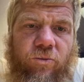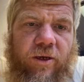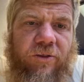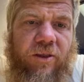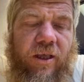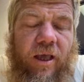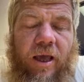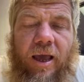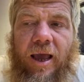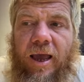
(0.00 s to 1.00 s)
with.
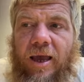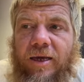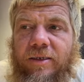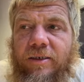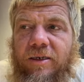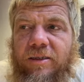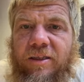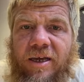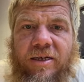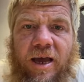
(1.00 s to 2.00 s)
And uh,
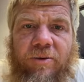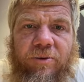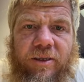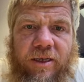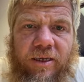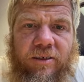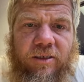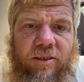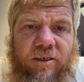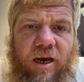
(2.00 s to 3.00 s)
then I will get into
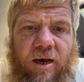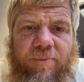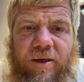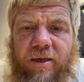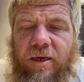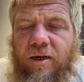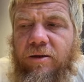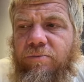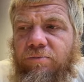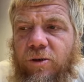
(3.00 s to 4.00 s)
the topic,
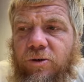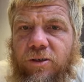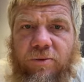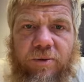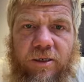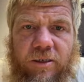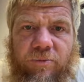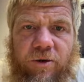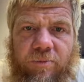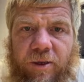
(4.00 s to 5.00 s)
uh, mostly because I
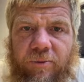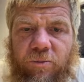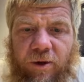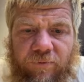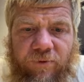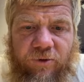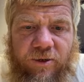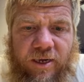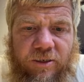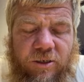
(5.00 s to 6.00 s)
want to be able to wait for you
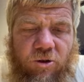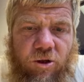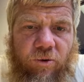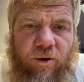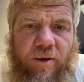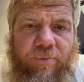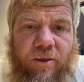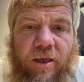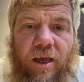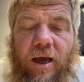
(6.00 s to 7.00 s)
guys to show up.
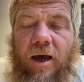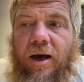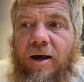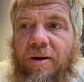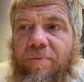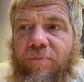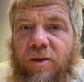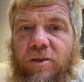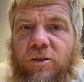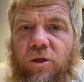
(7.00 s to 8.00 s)
Um,
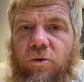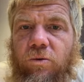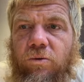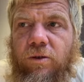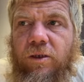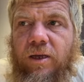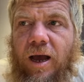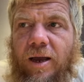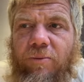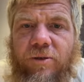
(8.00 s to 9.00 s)
so uh,
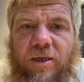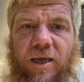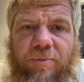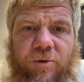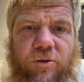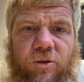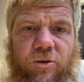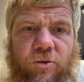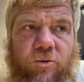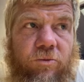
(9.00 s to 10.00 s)
I was able
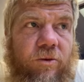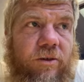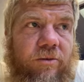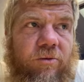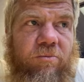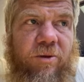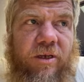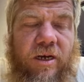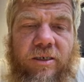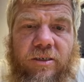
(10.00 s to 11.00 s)
to, uh,
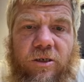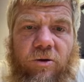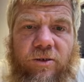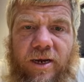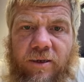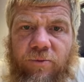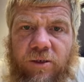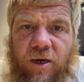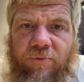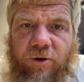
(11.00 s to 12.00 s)
because GoDaddy was
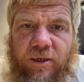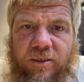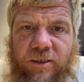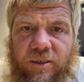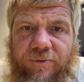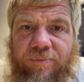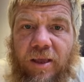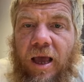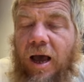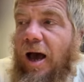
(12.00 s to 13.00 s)
offering a deal,
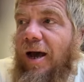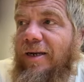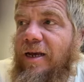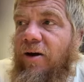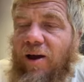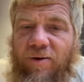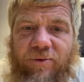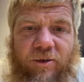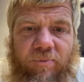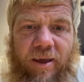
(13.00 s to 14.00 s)
I now have a
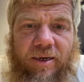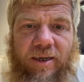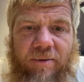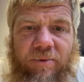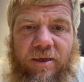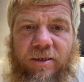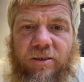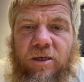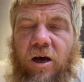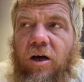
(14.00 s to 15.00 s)
domain name. It
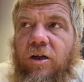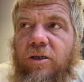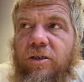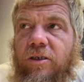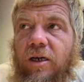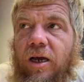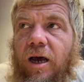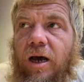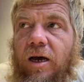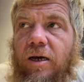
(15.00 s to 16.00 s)
is called
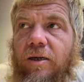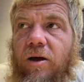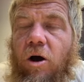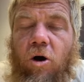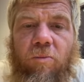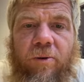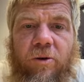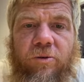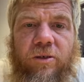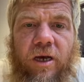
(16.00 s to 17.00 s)
uh,
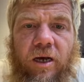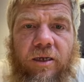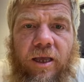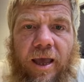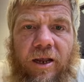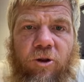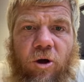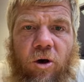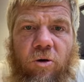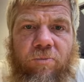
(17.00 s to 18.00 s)
Hobotuck, H
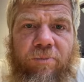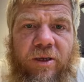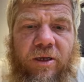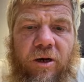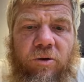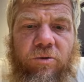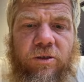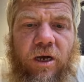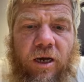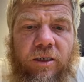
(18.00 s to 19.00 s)
O B O
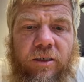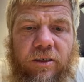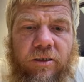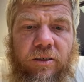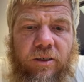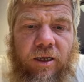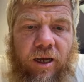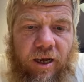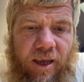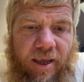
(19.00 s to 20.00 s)
Tuck.
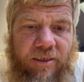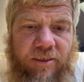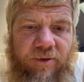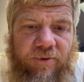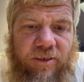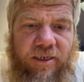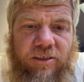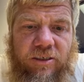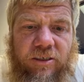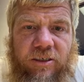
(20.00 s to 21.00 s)
Uh, hey, Steven, nice
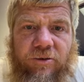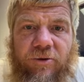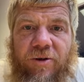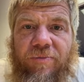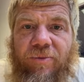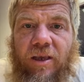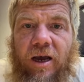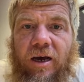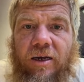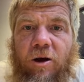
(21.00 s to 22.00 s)
to see you.
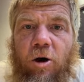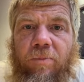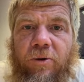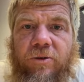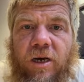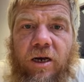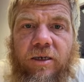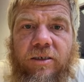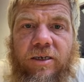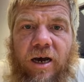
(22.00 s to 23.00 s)
Uh,
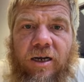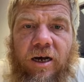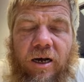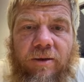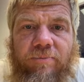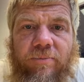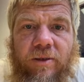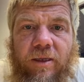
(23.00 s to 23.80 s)
Hobotuck dot com.